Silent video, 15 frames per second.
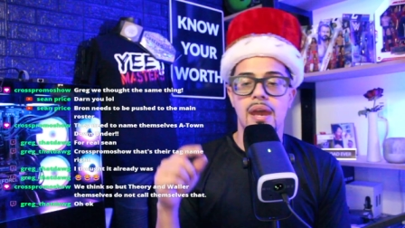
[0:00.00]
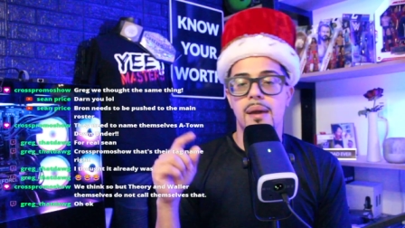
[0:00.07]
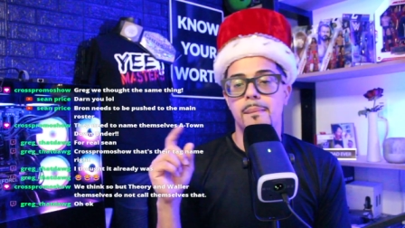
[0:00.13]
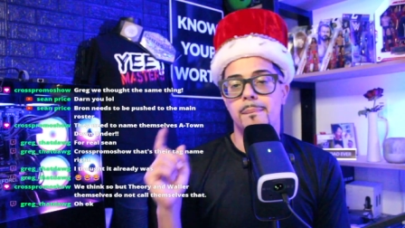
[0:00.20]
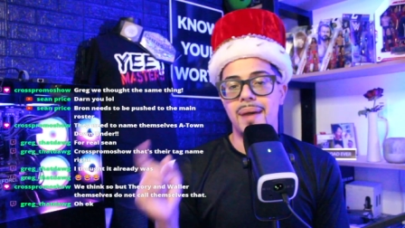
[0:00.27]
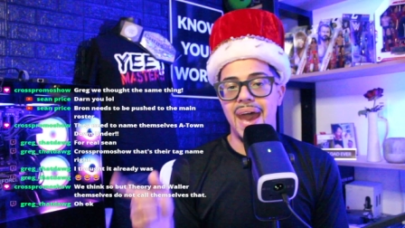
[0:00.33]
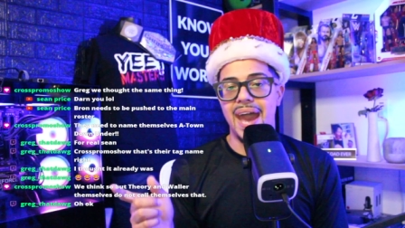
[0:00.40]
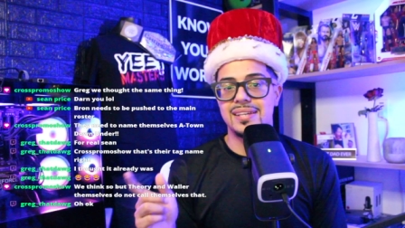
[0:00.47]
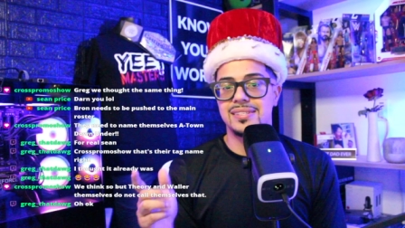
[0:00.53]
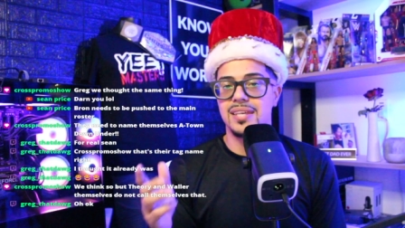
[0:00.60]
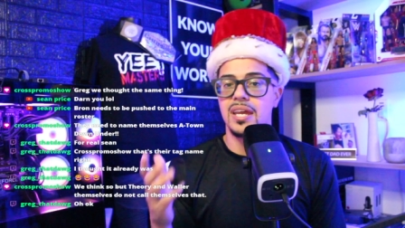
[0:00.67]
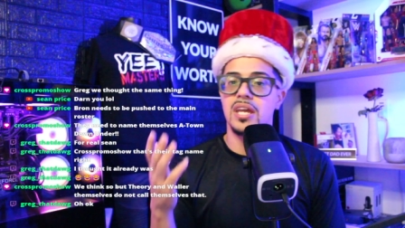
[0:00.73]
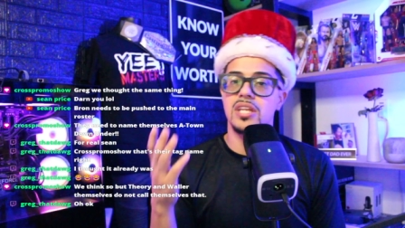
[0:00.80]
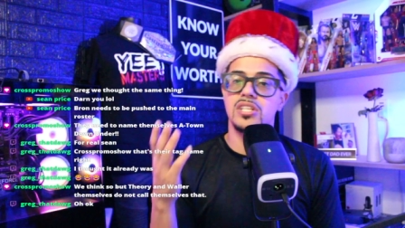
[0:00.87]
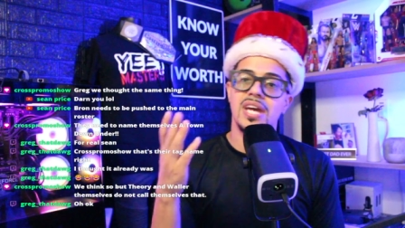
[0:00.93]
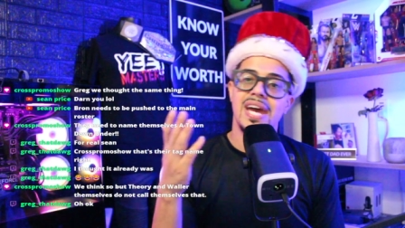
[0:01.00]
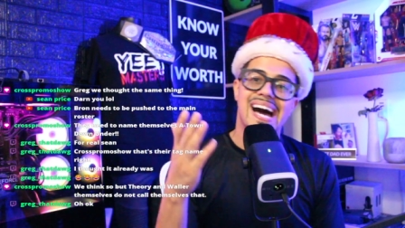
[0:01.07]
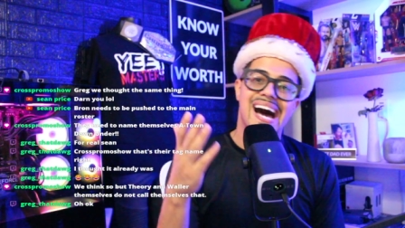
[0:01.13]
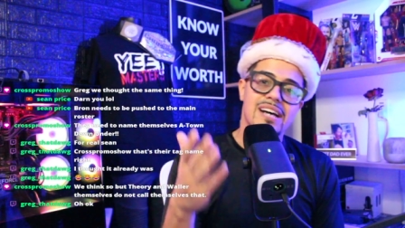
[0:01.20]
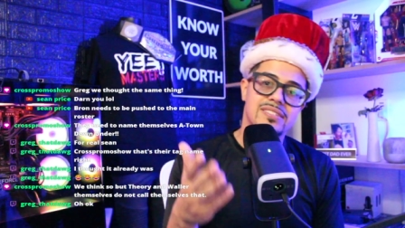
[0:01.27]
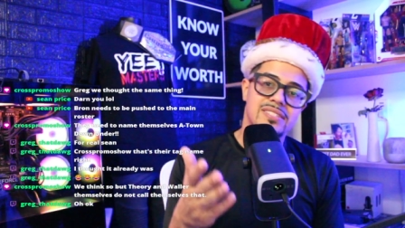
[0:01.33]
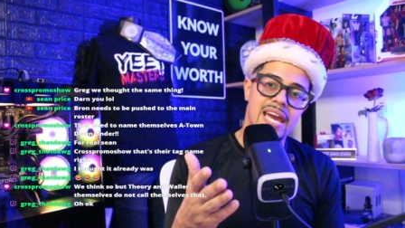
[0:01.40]
backstage. I'll
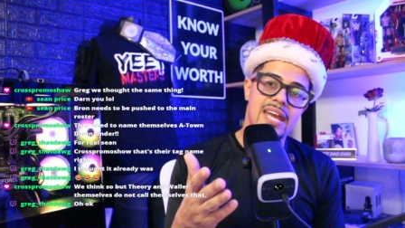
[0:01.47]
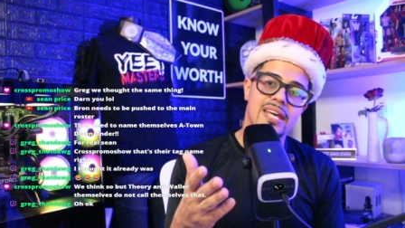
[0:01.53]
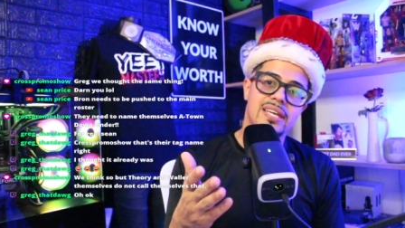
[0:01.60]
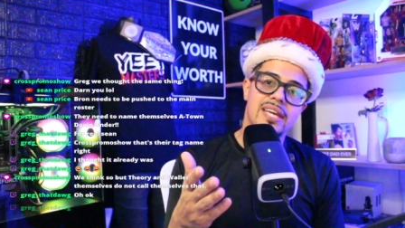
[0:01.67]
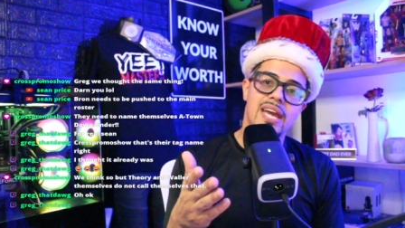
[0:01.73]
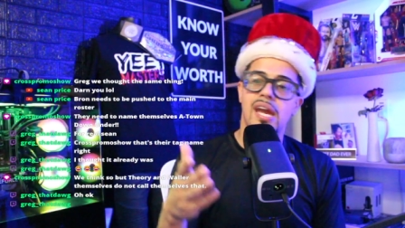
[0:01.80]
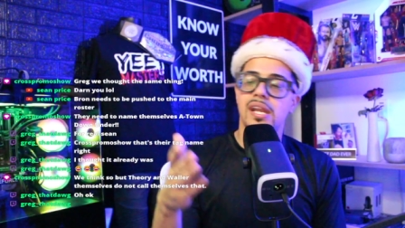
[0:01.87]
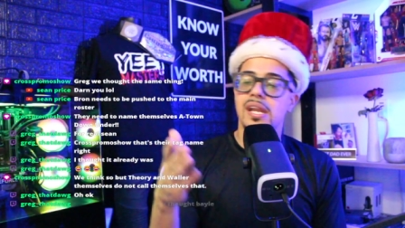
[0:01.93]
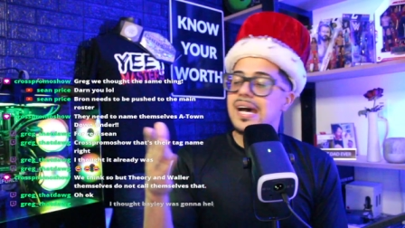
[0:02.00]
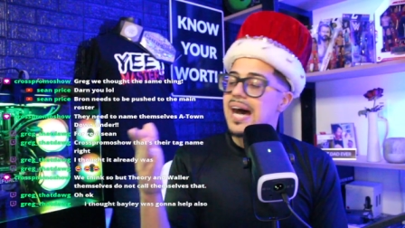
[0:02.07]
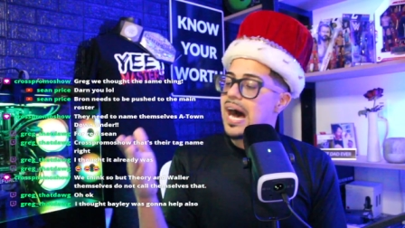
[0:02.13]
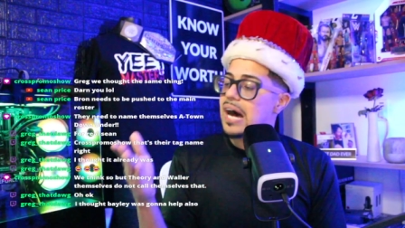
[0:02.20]
say it again. I'll